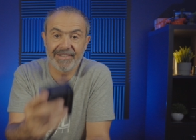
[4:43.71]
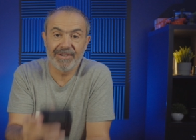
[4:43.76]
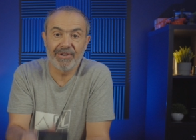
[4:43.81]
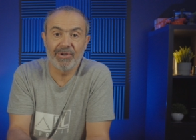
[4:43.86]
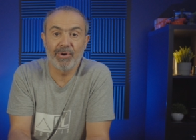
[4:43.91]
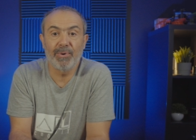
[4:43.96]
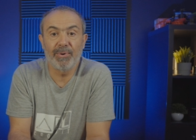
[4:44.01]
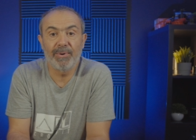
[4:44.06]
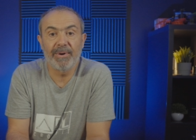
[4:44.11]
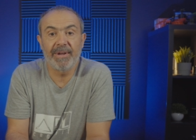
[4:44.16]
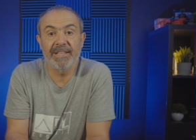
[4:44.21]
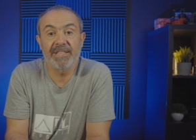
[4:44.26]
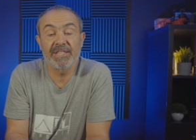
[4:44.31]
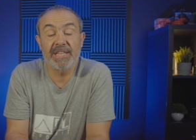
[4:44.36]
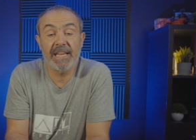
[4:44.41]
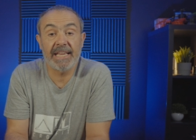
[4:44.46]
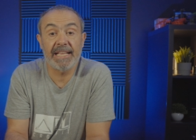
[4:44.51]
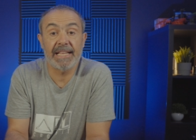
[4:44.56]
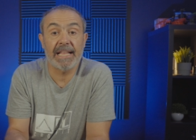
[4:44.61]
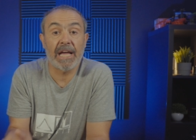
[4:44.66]
go and
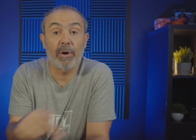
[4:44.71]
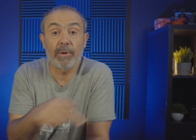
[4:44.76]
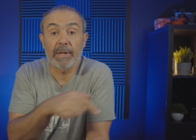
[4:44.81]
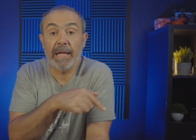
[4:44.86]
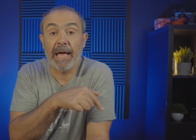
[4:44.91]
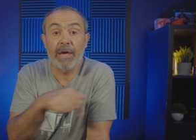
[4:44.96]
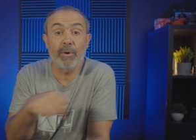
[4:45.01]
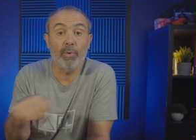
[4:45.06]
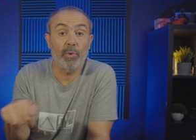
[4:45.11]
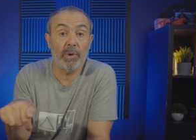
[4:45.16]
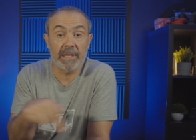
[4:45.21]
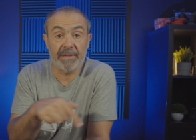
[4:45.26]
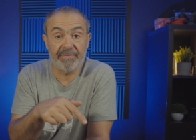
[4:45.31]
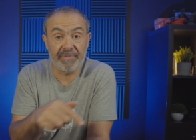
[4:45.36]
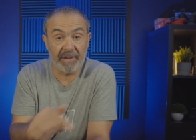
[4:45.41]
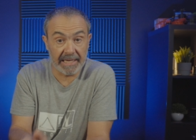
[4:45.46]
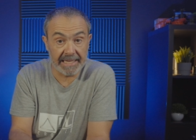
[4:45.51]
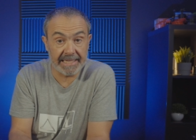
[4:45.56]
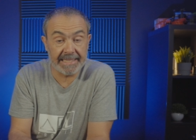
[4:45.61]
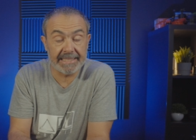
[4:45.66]
check it out. I will leave
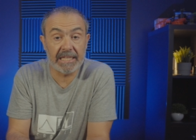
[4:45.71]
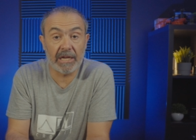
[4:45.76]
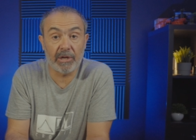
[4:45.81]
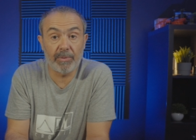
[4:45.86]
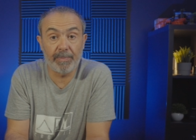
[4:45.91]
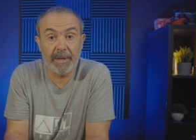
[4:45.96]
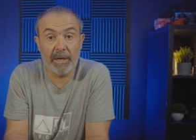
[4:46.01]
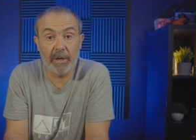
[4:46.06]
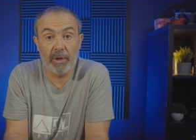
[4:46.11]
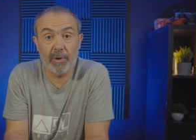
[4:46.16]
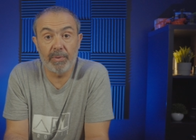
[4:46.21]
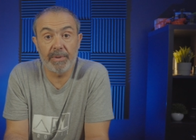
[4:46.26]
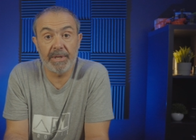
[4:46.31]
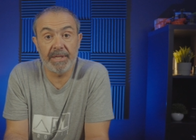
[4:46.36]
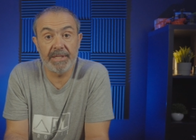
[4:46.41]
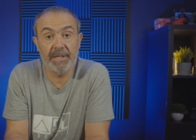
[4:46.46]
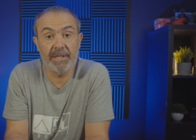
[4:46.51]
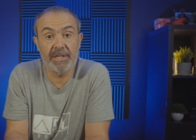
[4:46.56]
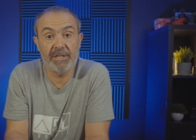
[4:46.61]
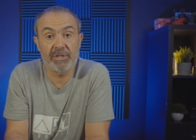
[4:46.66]
a link down below
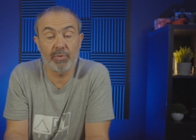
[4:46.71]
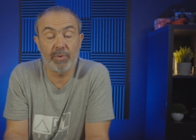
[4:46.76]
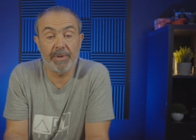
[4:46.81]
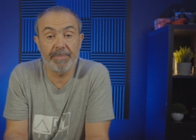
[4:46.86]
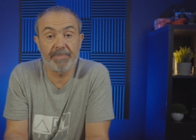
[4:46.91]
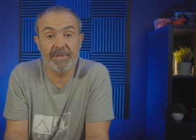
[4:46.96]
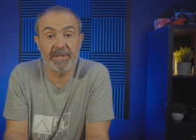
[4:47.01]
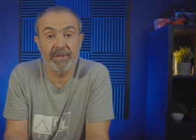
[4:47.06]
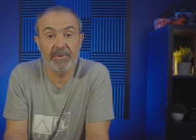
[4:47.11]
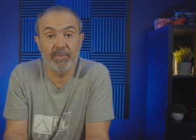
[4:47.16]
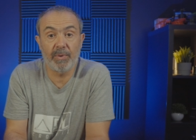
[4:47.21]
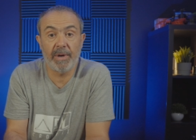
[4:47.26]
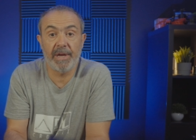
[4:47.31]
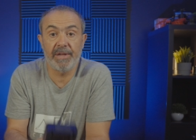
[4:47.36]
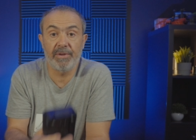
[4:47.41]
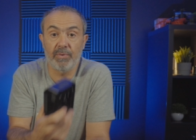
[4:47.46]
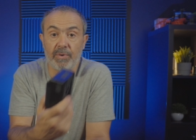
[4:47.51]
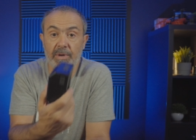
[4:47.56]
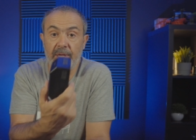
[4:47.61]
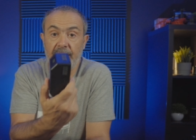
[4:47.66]
in the description where
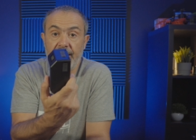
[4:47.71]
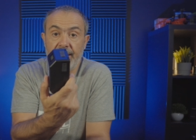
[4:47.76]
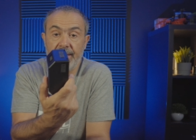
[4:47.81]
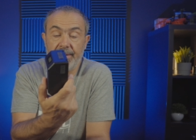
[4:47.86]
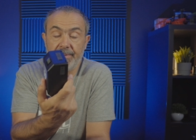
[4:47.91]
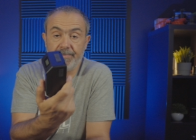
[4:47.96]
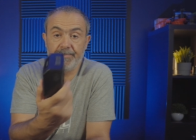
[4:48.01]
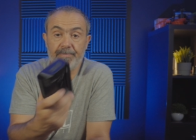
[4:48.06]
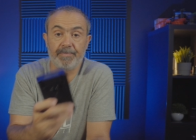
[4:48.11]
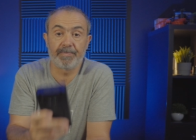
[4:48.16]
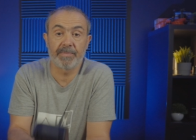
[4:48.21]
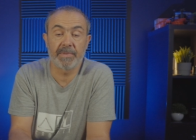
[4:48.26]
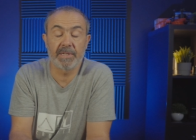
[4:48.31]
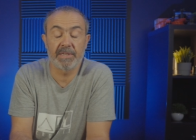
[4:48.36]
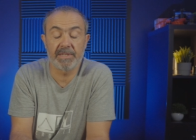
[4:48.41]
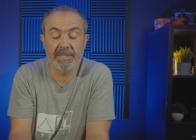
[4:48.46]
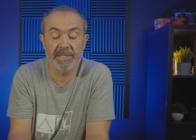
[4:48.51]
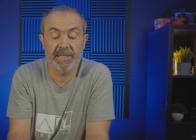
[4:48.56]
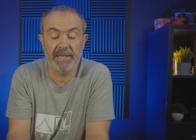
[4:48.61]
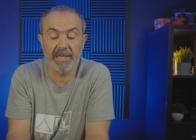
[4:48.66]
you can
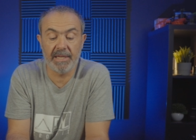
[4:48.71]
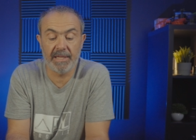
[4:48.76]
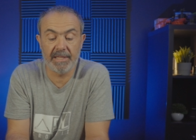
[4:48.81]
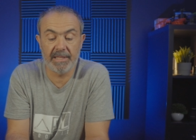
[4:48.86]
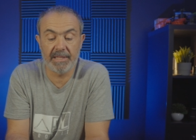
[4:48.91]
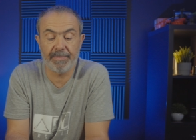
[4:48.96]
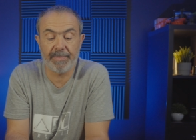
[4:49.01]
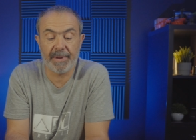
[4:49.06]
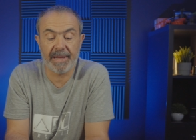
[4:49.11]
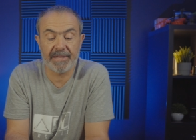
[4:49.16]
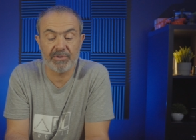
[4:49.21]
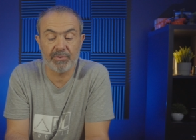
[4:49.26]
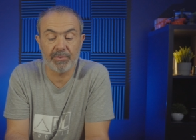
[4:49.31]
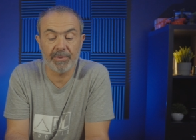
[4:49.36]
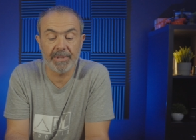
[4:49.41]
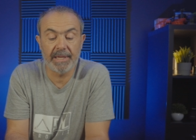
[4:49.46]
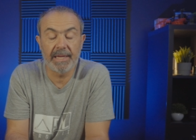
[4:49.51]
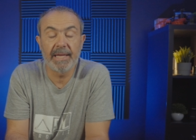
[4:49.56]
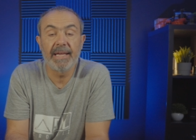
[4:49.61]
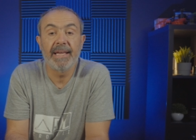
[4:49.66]
see the
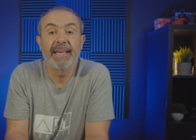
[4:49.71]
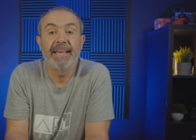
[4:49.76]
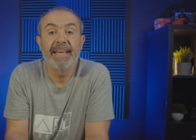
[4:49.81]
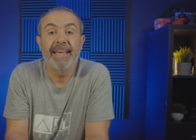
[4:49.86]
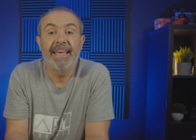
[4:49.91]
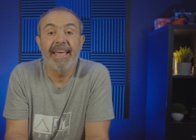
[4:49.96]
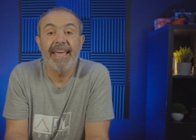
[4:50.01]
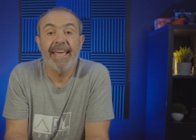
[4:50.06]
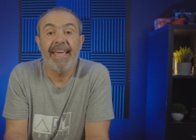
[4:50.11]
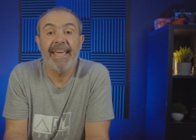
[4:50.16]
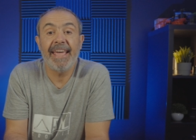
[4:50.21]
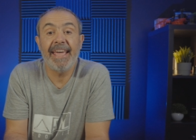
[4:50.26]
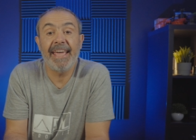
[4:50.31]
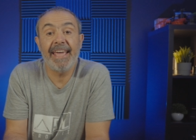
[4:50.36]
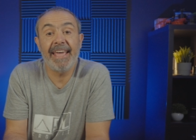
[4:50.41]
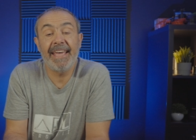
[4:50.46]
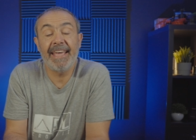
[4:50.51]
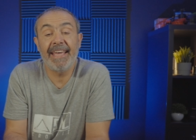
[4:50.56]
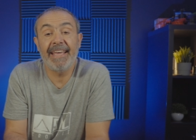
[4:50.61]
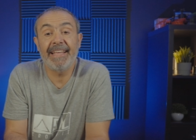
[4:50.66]
battery
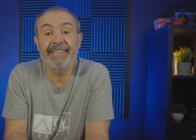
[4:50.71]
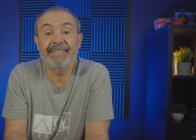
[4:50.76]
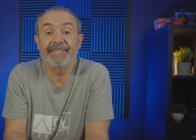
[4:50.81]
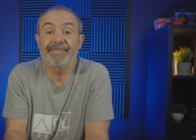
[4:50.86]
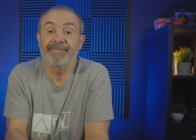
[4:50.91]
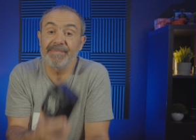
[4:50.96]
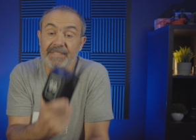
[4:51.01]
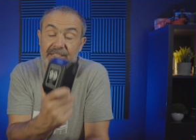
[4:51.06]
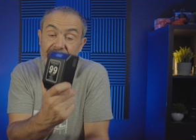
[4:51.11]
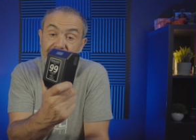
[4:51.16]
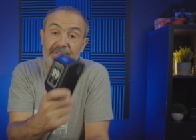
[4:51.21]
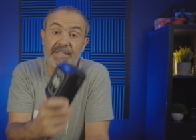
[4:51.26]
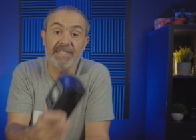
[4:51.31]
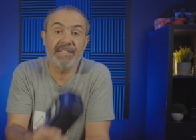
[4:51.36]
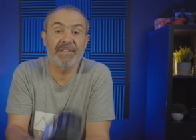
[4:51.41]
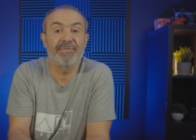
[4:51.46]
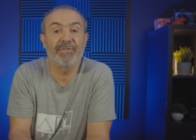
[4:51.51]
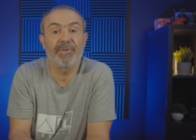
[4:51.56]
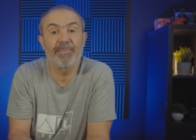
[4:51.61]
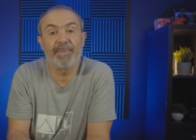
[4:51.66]
and if this
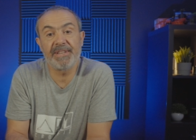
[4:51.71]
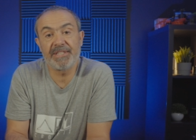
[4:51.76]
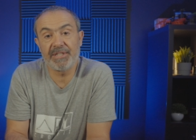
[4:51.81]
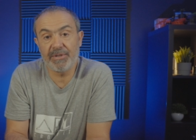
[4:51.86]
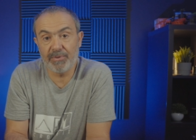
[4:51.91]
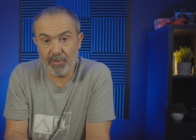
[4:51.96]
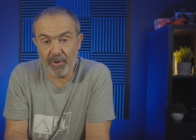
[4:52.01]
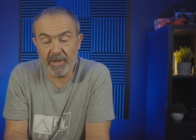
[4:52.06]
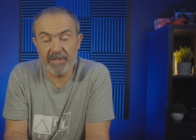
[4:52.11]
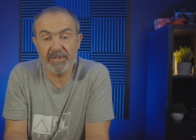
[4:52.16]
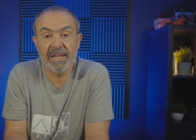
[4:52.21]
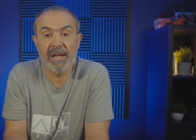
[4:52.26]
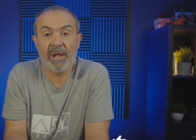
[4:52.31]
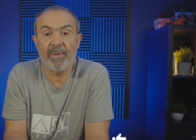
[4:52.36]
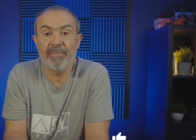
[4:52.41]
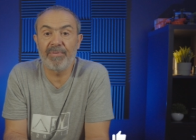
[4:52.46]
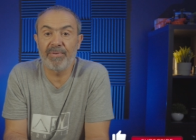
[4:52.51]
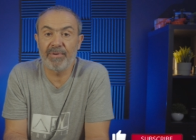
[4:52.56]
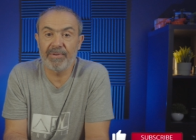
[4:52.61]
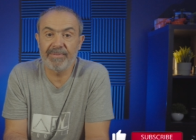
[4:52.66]
information was
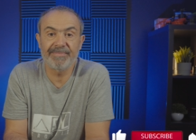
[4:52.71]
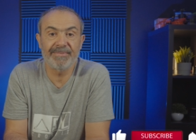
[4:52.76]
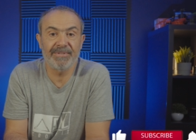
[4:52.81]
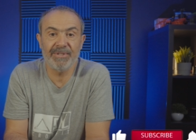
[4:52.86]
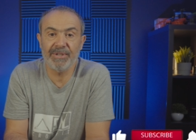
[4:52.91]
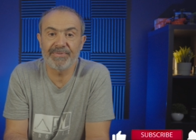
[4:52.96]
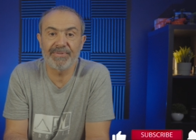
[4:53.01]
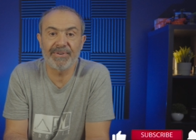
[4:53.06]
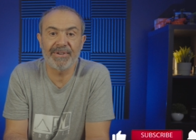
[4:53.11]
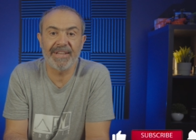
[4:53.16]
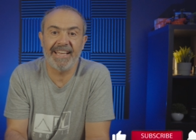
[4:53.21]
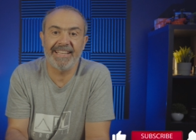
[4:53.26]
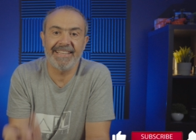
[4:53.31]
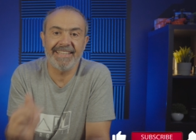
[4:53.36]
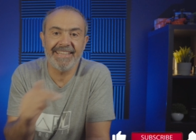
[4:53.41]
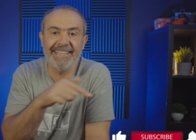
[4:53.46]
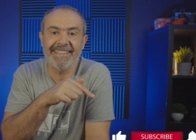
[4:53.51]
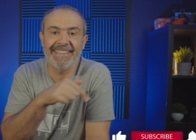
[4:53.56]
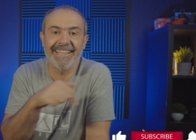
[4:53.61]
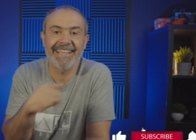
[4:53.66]
helpful, don't
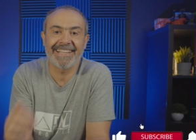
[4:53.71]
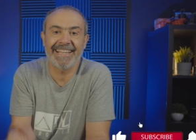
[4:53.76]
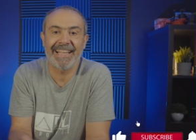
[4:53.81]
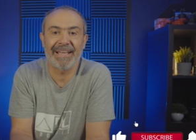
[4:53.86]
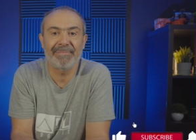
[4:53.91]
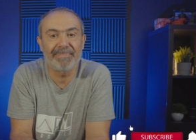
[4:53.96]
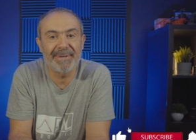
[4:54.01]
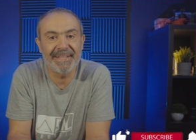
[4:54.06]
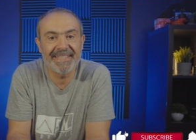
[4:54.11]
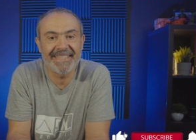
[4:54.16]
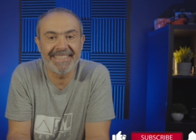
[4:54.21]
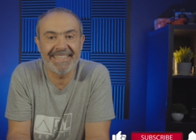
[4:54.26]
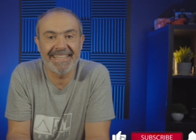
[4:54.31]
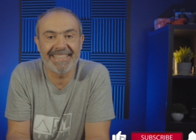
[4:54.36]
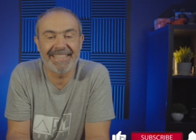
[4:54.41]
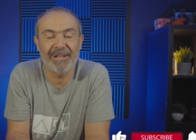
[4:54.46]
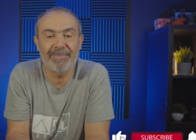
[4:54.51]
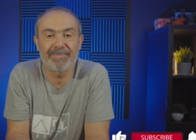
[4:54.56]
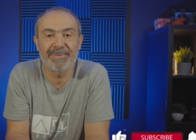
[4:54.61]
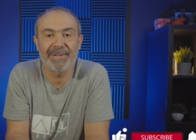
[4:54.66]
forget, hit that like button,
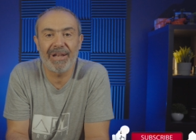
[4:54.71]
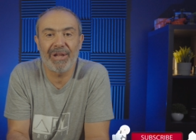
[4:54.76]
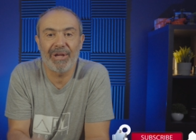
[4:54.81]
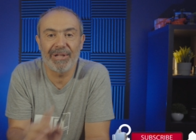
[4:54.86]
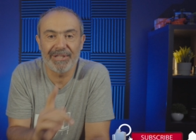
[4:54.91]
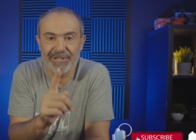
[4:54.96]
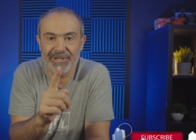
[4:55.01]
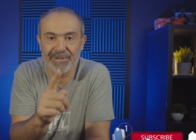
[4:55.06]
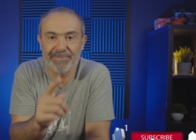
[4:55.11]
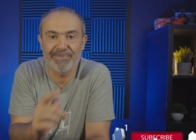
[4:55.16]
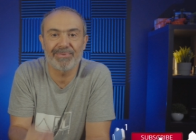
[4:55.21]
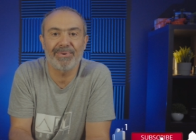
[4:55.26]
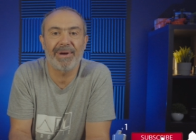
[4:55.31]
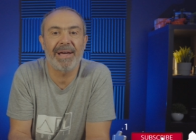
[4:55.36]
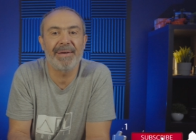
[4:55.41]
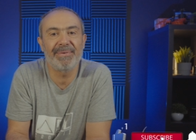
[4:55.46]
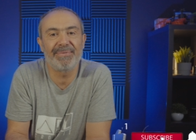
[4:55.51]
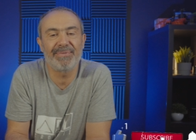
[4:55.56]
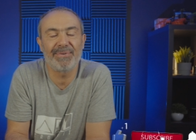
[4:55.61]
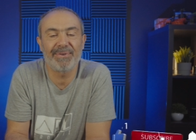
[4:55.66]
that helps a lot.
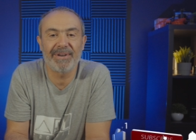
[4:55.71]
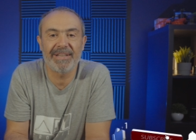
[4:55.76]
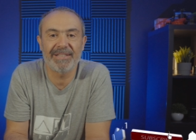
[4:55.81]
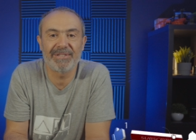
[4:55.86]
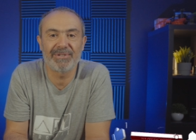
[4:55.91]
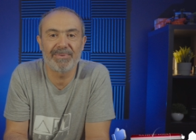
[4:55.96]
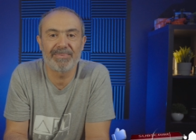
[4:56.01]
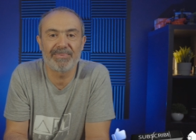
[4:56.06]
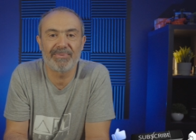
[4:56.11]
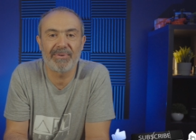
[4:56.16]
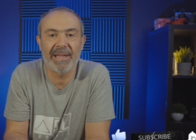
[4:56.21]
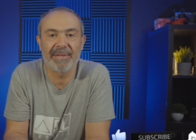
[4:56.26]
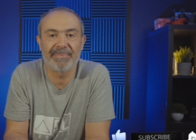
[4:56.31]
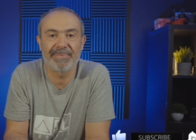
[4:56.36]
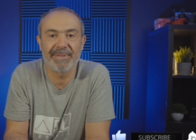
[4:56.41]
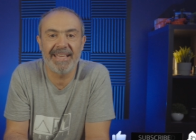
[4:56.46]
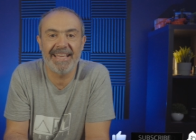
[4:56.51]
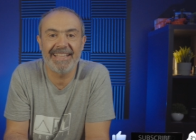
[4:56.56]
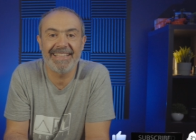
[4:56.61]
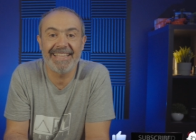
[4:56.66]
Subscribe if you're not
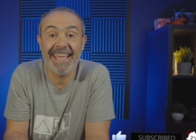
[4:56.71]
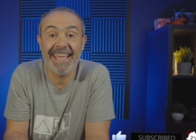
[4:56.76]
subscribed yet,